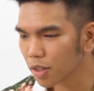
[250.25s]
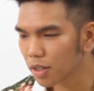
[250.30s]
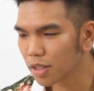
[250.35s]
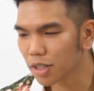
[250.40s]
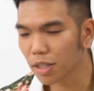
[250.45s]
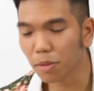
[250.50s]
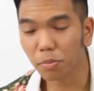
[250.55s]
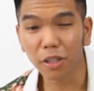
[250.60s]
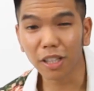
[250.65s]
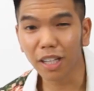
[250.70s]

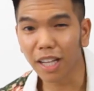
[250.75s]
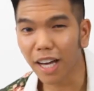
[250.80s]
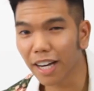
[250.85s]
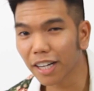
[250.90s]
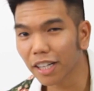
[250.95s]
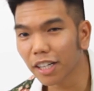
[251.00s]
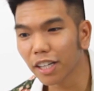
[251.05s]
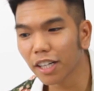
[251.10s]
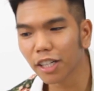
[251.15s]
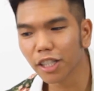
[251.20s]
Some
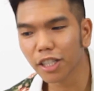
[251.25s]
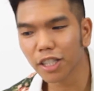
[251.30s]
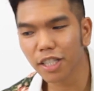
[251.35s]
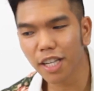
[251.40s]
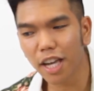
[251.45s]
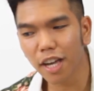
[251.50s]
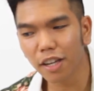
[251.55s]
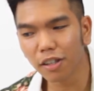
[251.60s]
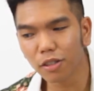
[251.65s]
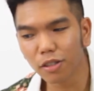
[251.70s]
gladiator
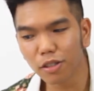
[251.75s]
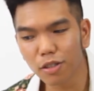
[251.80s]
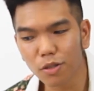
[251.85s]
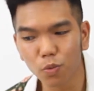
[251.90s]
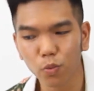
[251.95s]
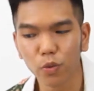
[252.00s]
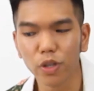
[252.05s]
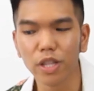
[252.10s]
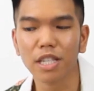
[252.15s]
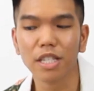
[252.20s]
sandals
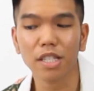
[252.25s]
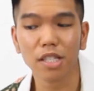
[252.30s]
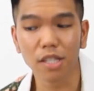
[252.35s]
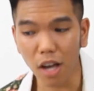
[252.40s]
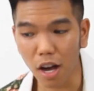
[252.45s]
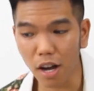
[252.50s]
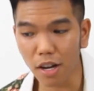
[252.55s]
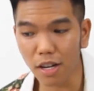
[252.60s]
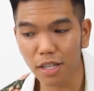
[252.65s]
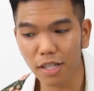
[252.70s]
with
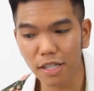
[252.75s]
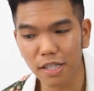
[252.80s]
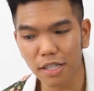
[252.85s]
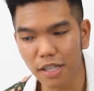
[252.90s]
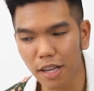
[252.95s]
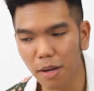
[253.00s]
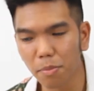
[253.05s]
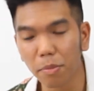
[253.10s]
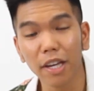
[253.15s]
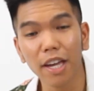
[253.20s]
socks,
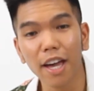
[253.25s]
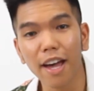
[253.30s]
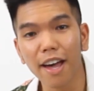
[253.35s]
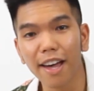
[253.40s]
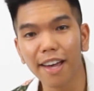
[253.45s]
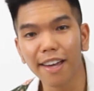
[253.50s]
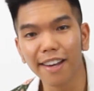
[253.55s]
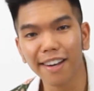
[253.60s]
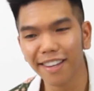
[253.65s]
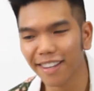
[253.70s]
I may
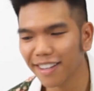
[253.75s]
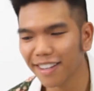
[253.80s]
add.